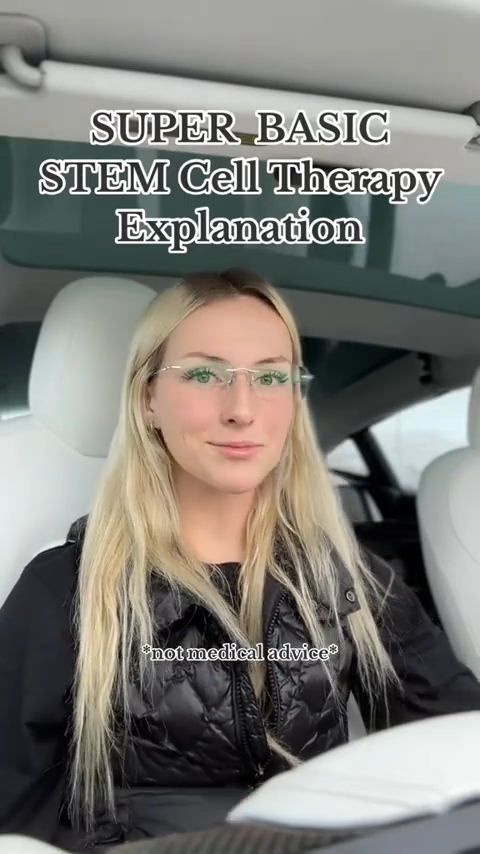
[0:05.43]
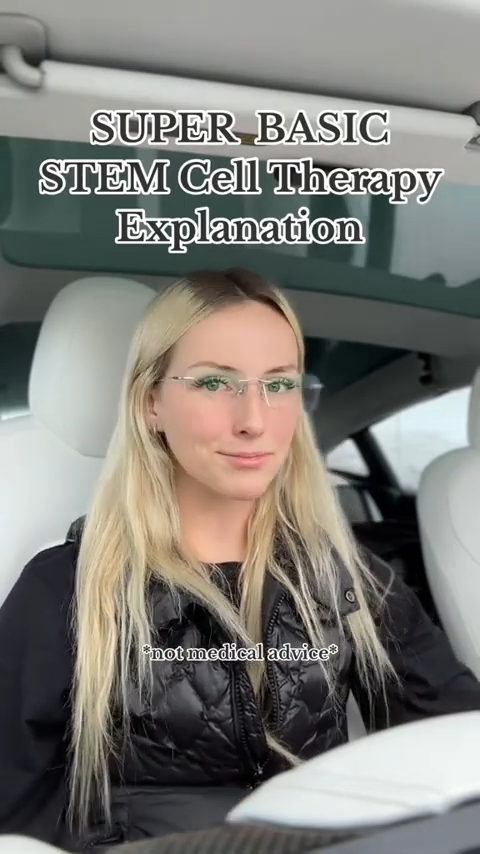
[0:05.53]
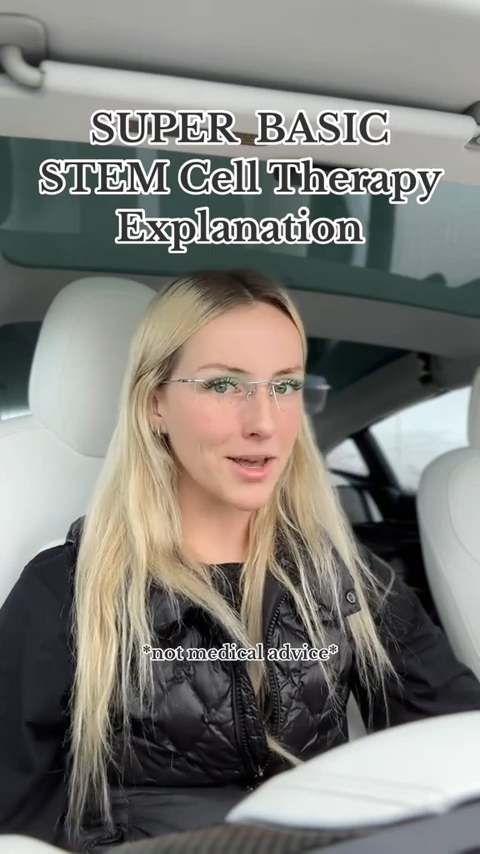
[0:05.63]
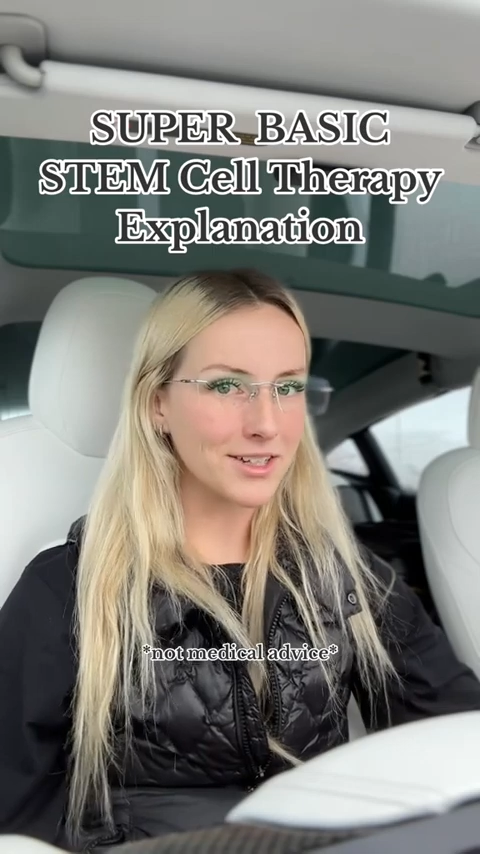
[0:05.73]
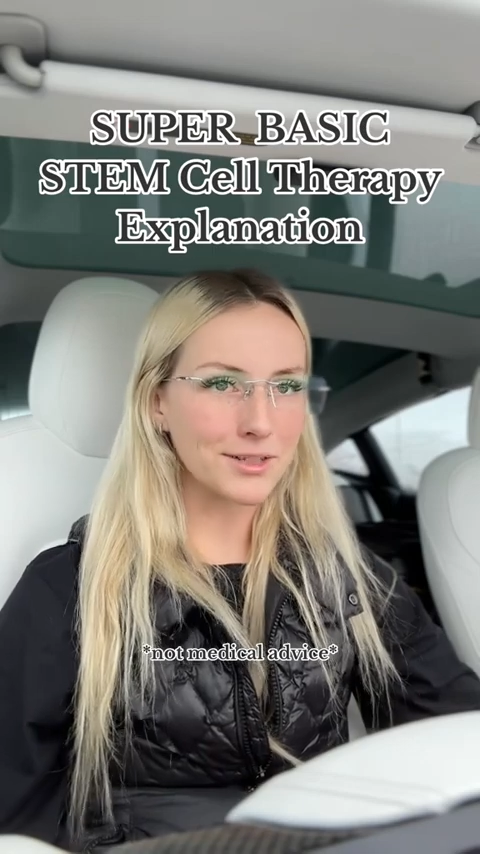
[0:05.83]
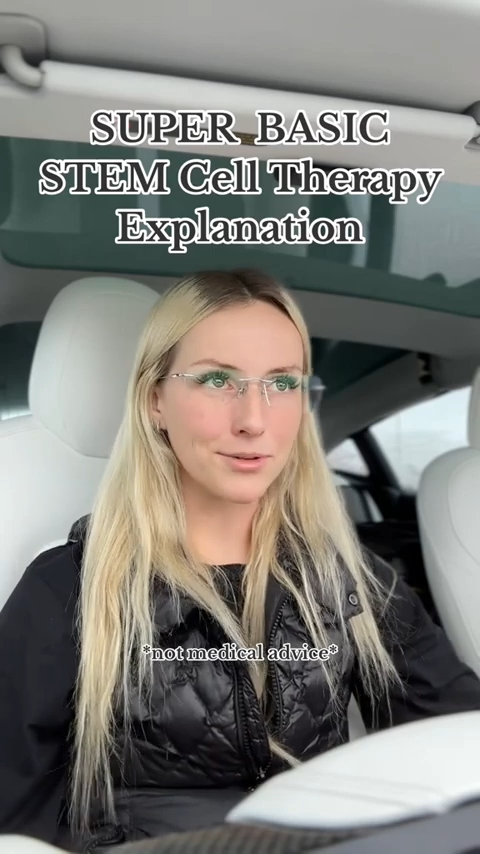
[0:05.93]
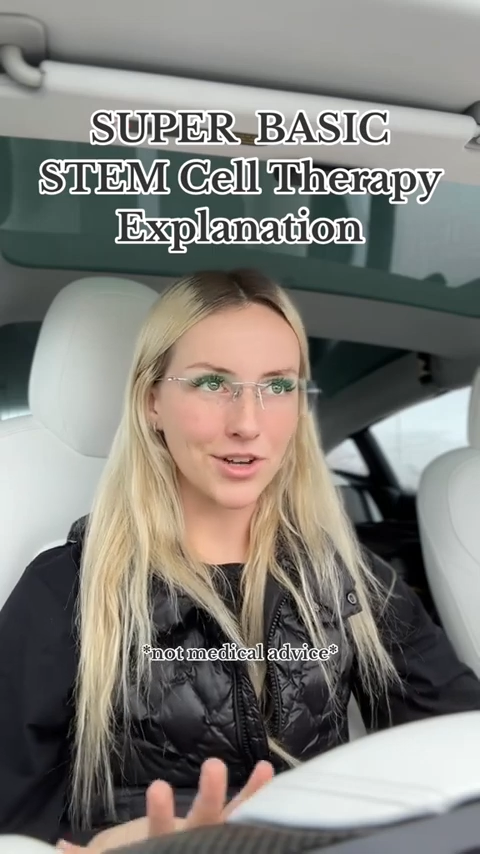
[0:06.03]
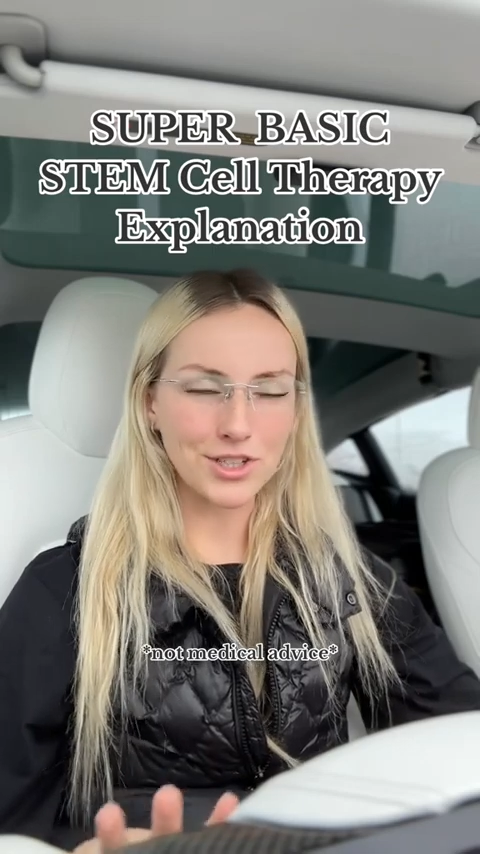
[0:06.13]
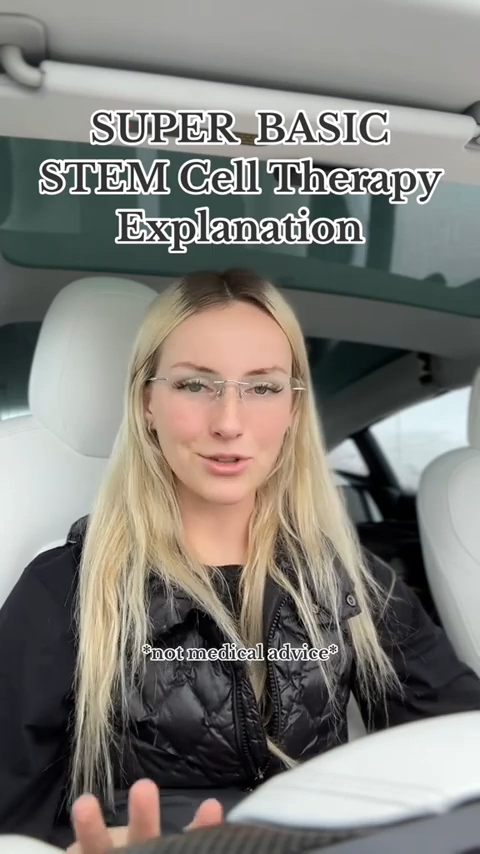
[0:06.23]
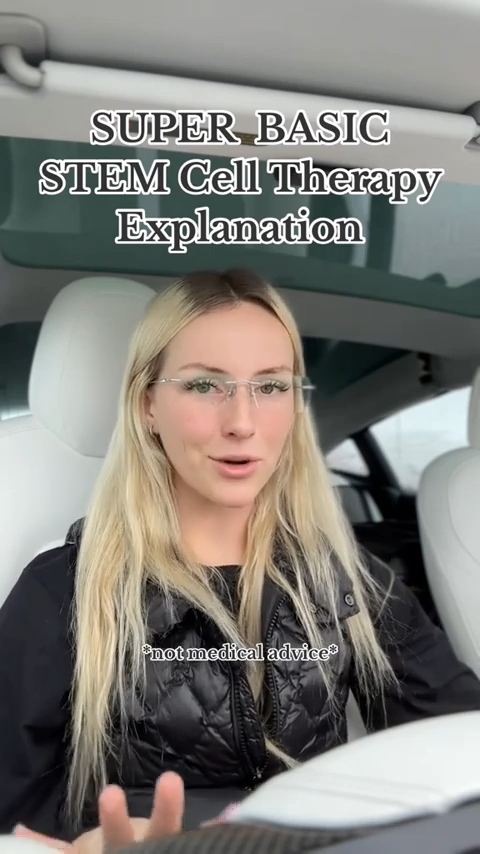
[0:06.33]
medically
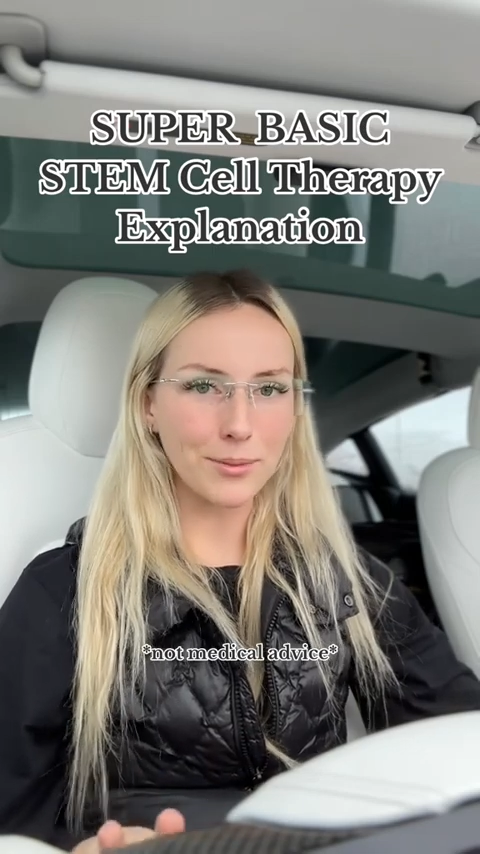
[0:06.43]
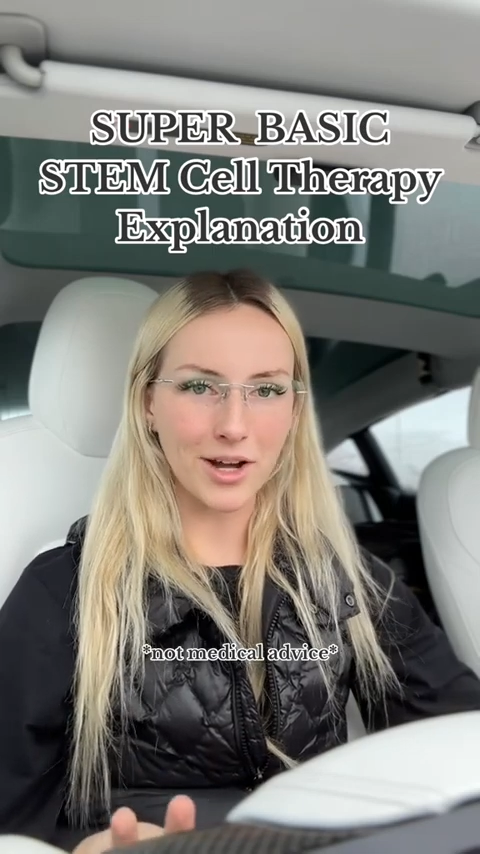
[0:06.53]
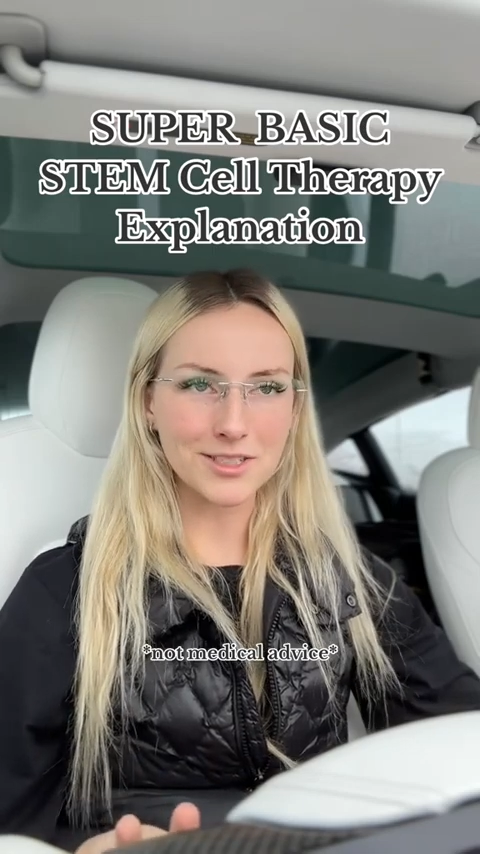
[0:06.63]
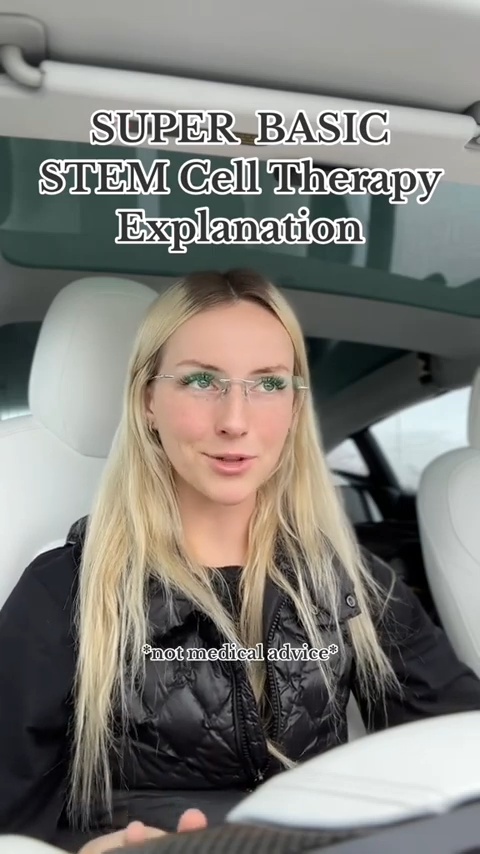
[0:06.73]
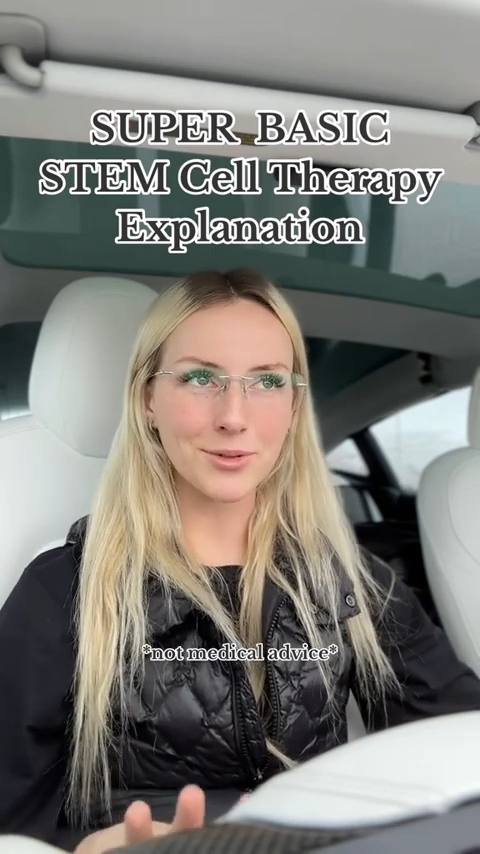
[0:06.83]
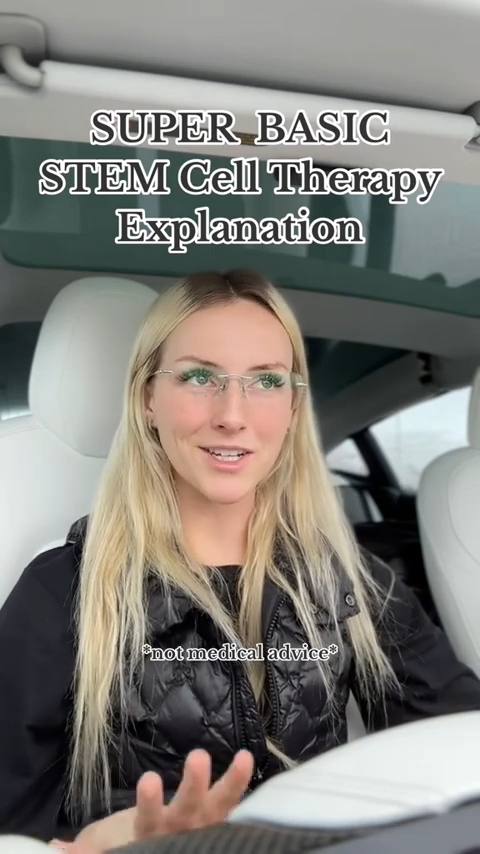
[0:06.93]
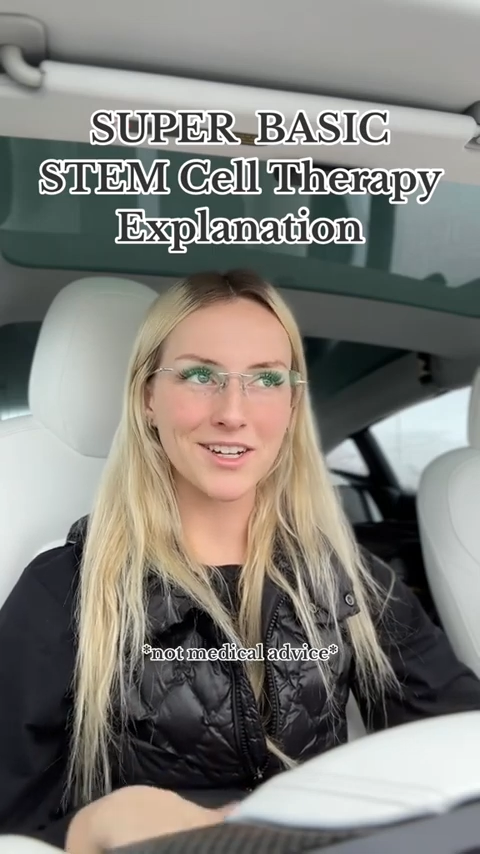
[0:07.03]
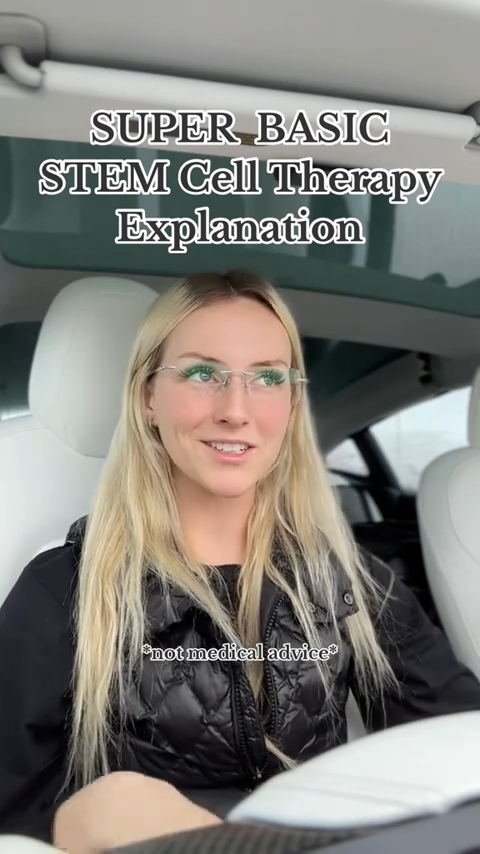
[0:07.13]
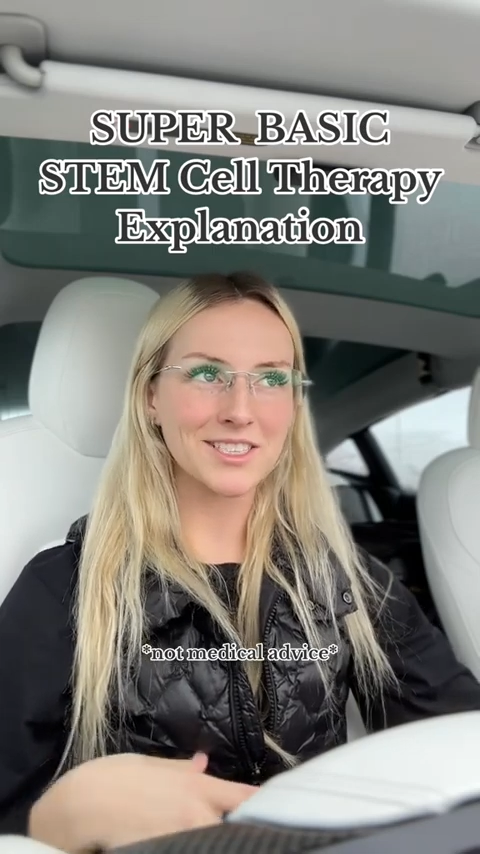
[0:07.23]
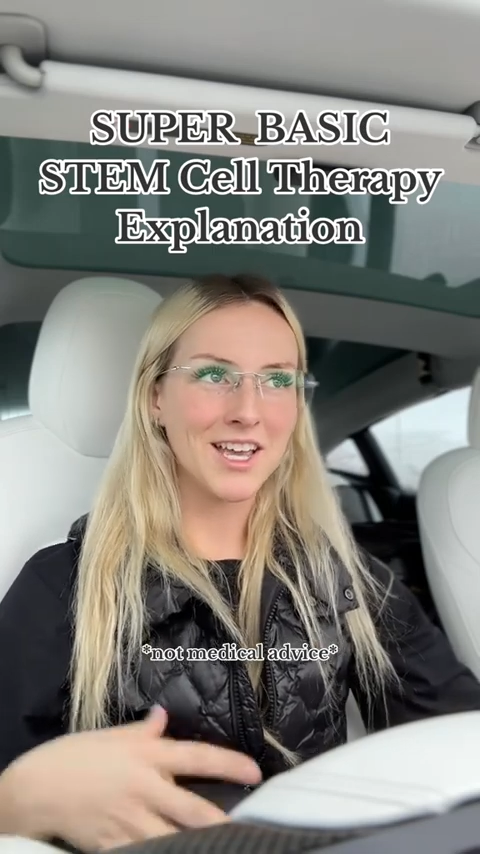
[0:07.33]
professional way possible,
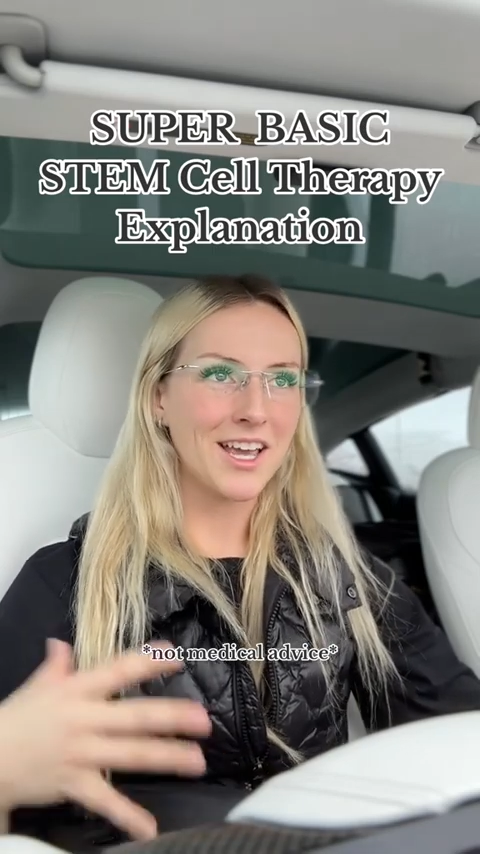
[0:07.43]
because